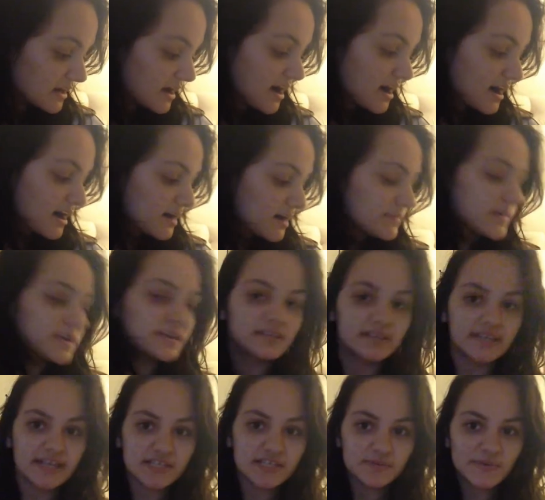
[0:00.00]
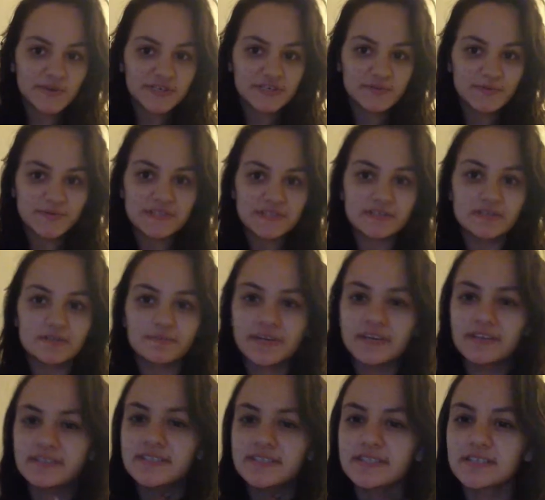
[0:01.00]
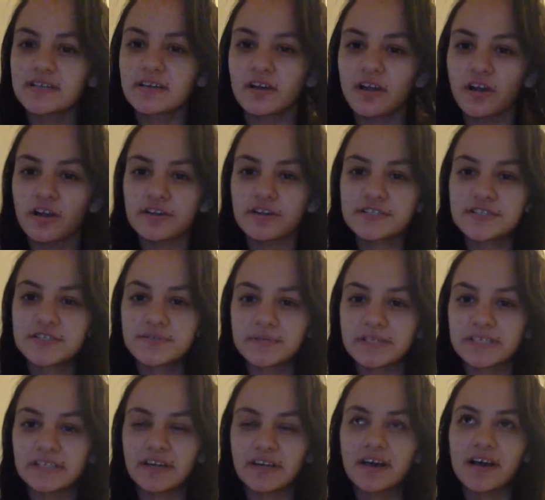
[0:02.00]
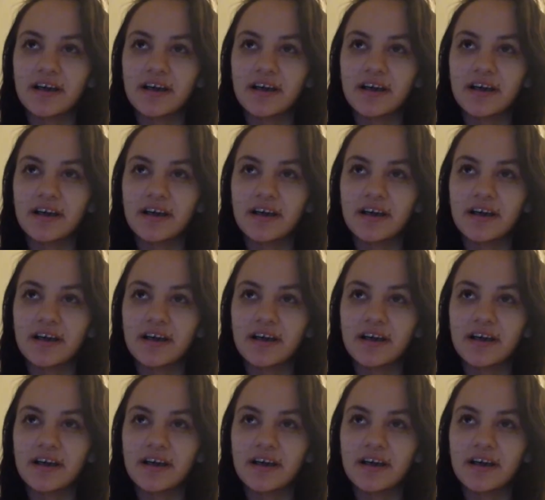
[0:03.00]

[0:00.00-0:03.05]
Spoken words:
The next question was a little bit hard to